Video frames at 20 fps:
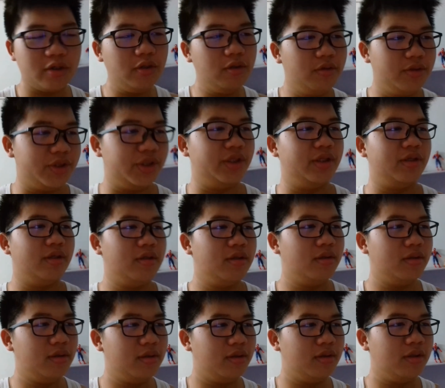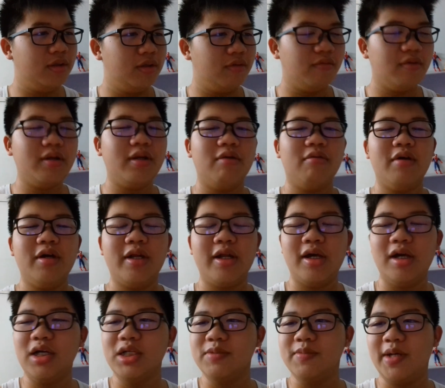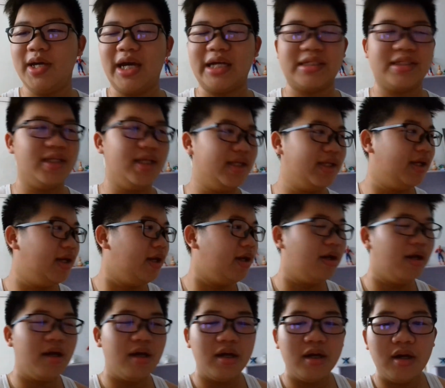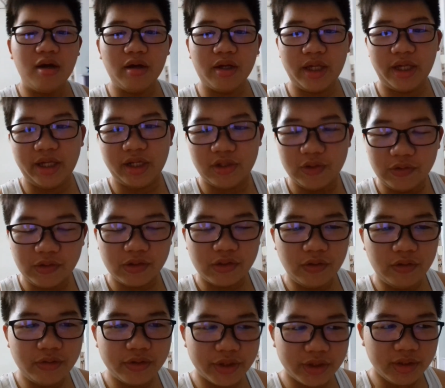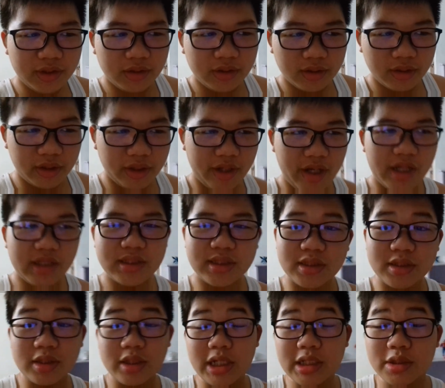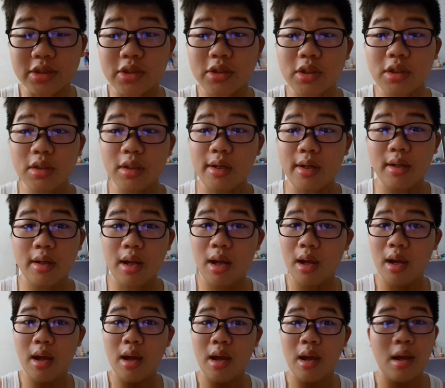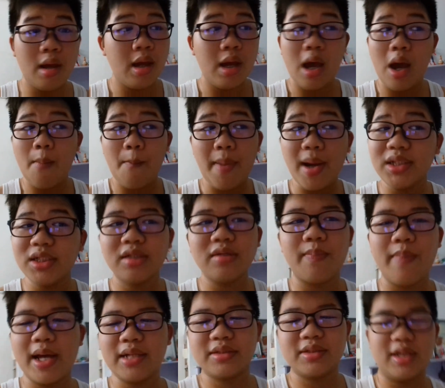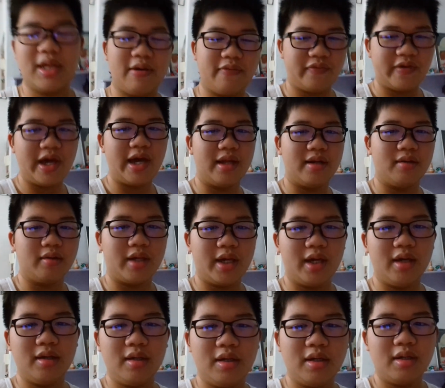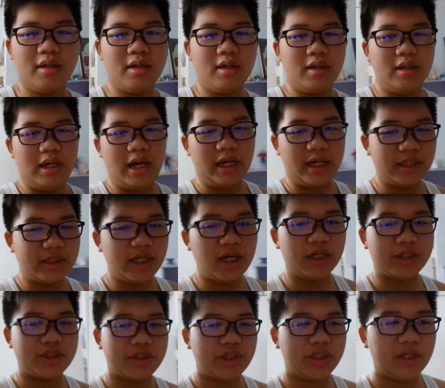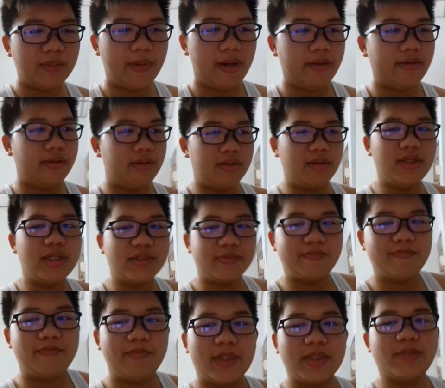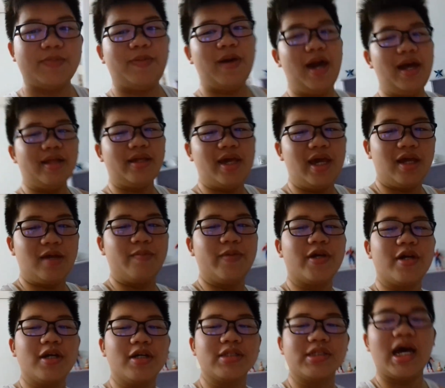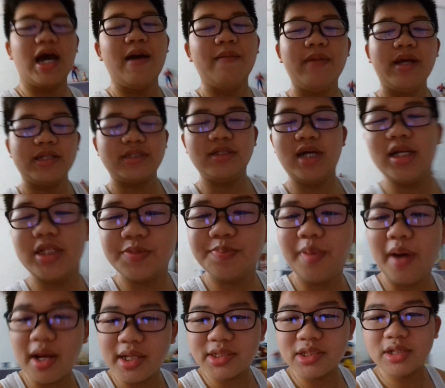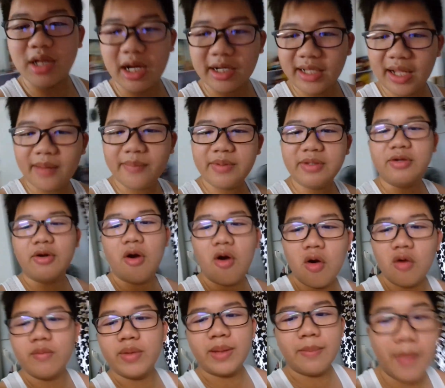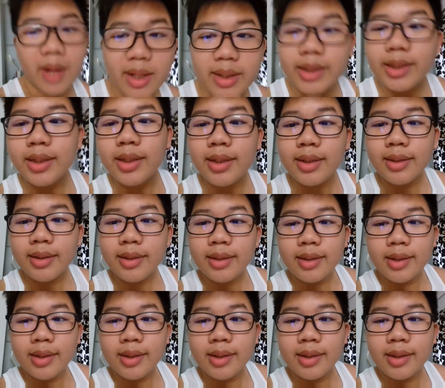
Conclusion. Why the hell is my accent like that? Okay, in conclusion, it's good. But it's not the best I've had, okay? I can talk shit about this pancake because it's not sponsored. Adabi, you owe me money.